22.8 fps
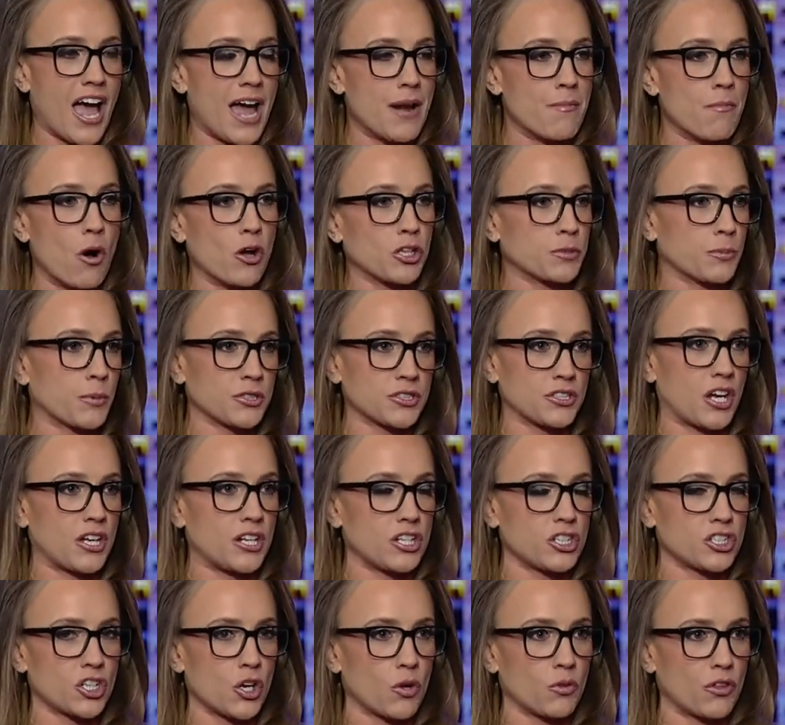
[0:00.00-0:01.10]
and multiple
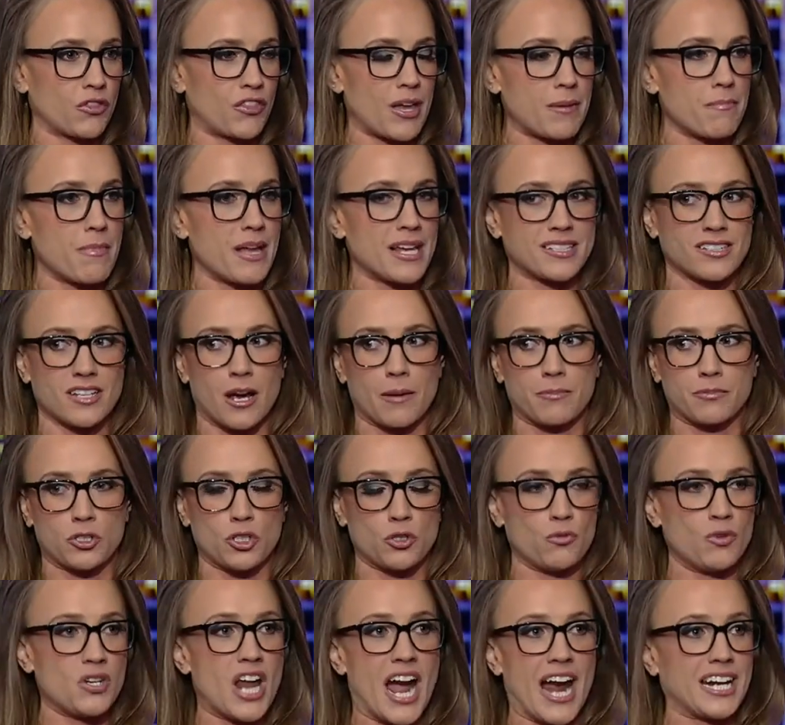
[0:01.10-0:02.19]
studies show that they miss up to
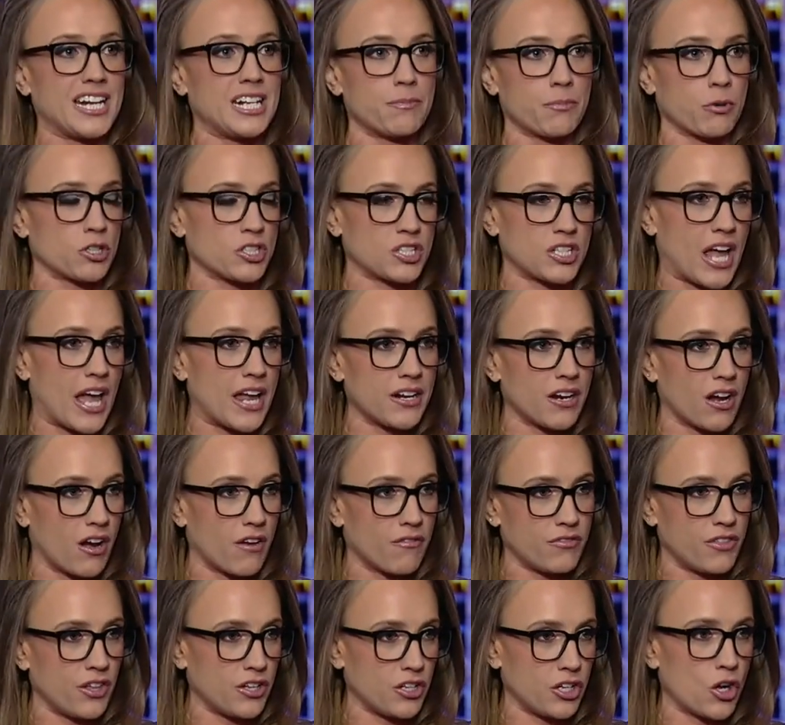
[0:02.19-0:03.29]
90%
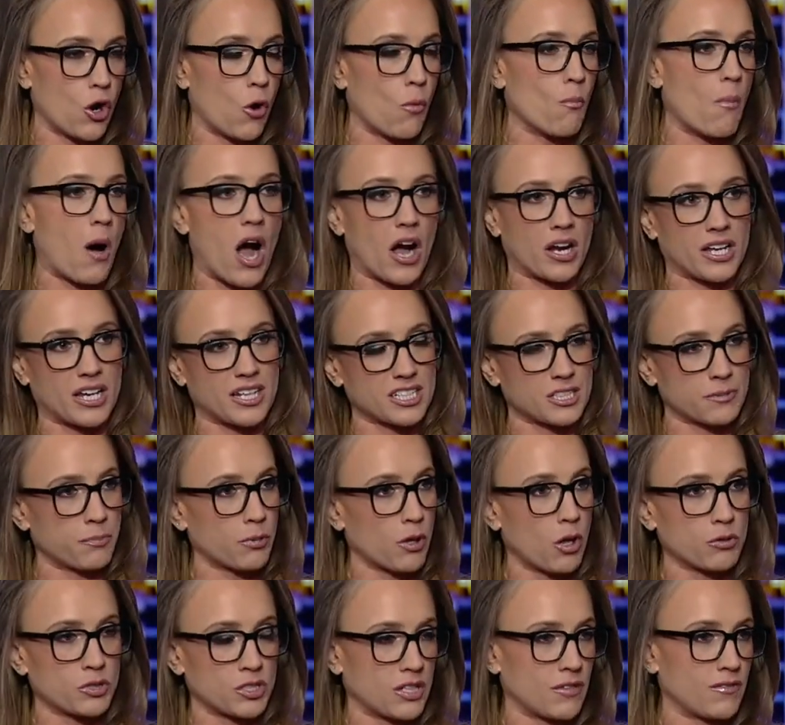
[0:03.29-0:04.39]
of the you know mock
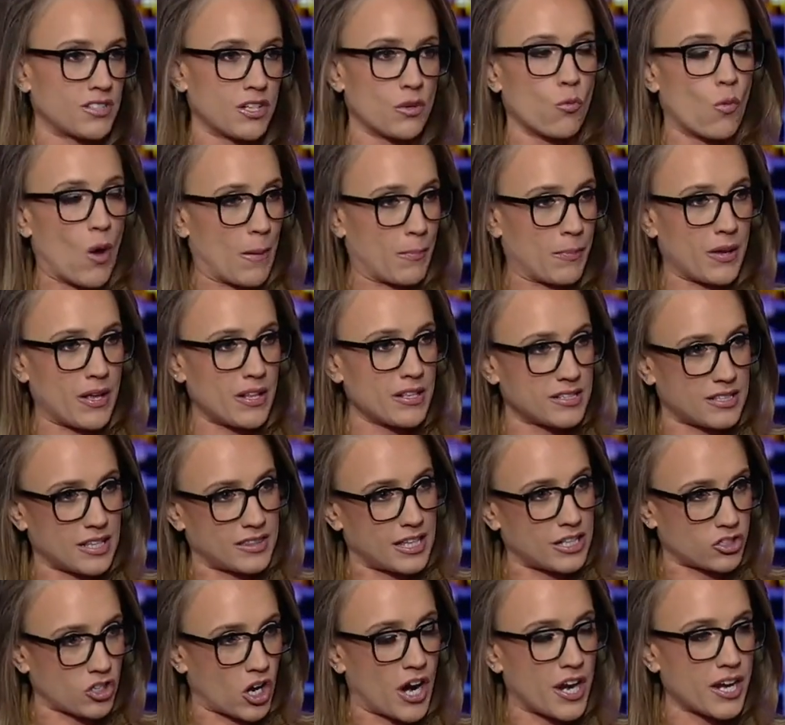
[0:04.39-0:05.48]
explosives and weapons that
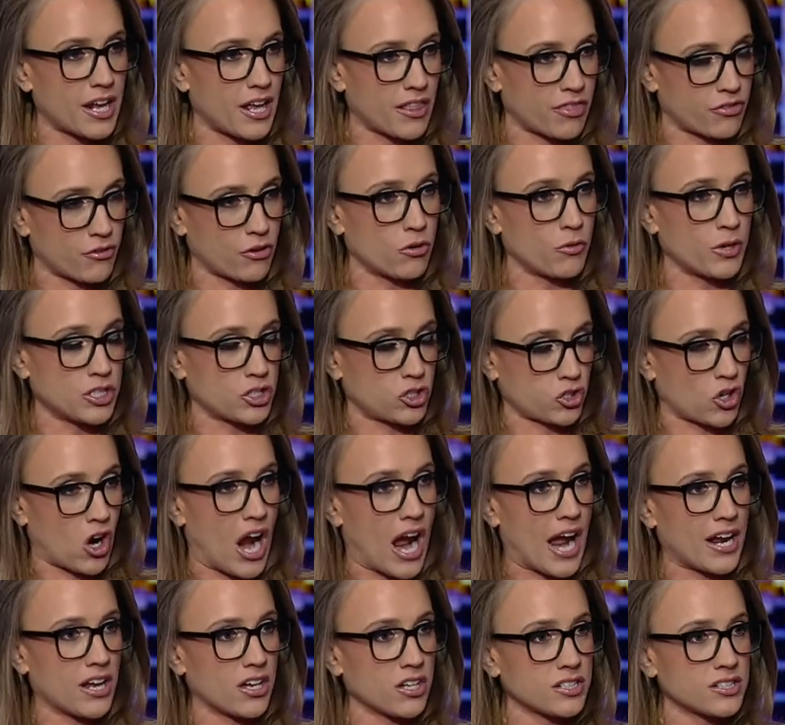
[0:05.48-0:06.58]
they try to get through in
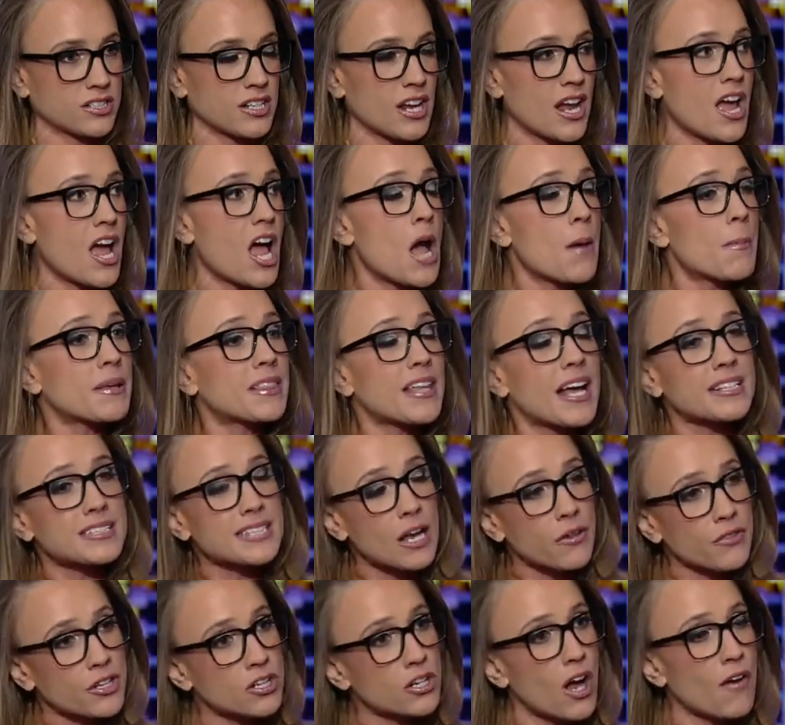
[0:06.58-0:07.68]
trials. Mm -hmm. But that's
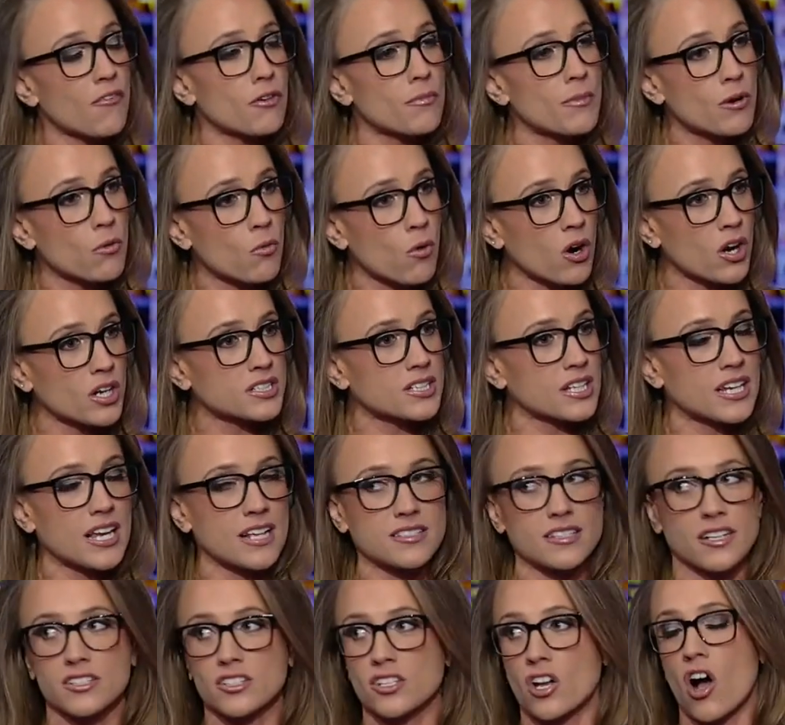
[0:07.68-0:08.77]
how the government works. It
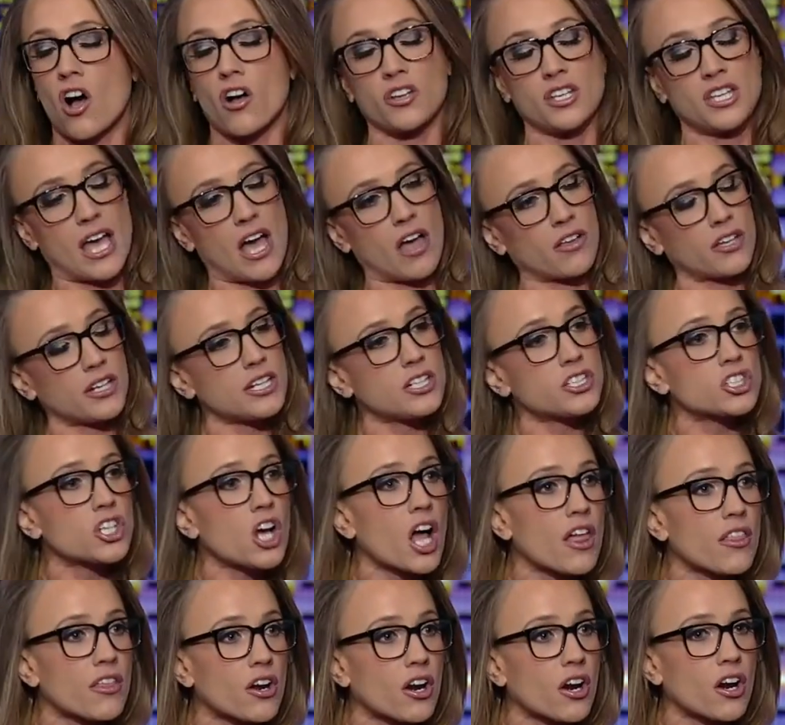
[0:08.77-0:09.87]
gets us to all yell at each
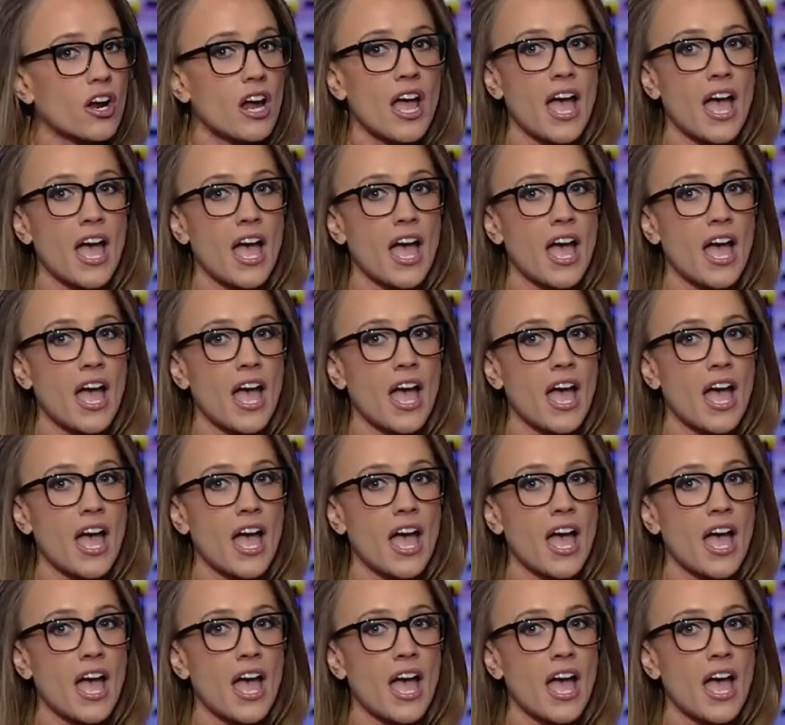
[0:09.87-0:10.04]
other,